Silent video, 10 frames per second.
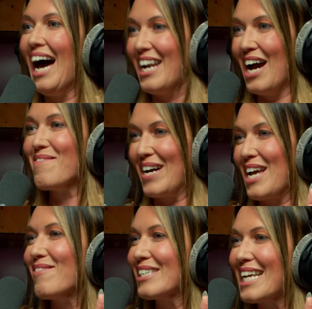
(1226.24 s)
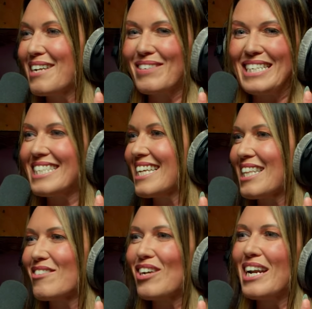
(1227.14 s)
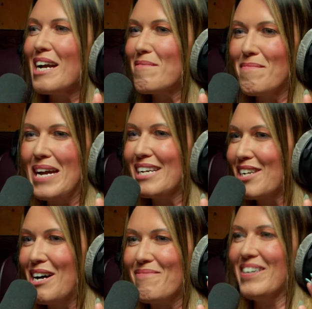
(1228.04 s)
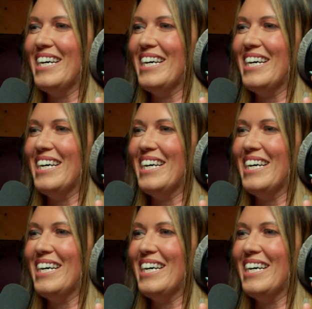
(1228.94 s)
I know, but I don't want anybody to think they're trying to get my mate a job.